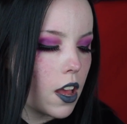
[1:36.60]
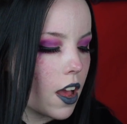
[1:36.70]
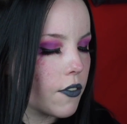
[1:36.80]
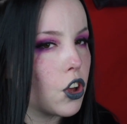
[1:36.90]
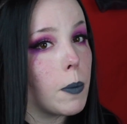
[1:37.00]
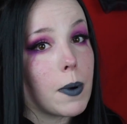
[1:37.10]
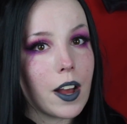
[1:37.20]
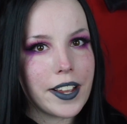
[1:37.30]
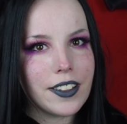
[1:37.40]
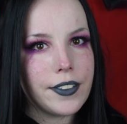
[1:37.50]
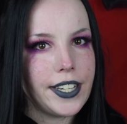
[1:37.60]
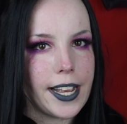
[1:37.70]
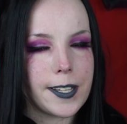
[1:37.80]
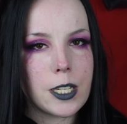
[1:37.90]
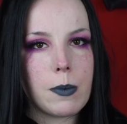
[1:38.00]
I've got a pile
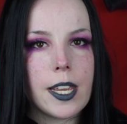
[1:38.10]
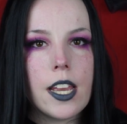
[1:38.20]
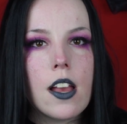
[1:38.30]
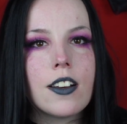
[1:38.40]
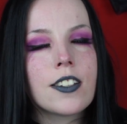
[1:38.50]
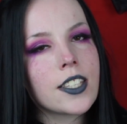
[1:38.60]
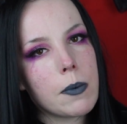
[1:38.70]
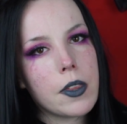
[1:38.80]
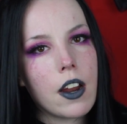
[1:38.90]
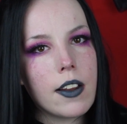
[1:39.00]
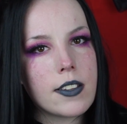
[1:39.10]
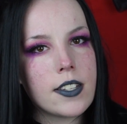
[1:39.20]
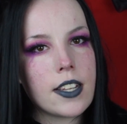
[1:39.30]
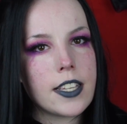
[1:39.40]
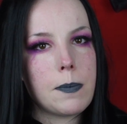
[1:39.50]
next to me. Some of the harnesses
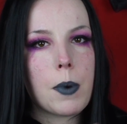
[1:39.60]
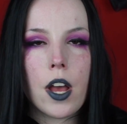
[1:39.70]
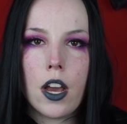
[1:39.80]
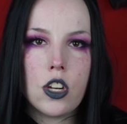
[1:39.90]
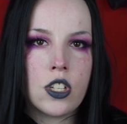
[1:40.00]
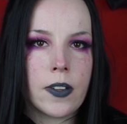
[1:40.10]
I did purchase,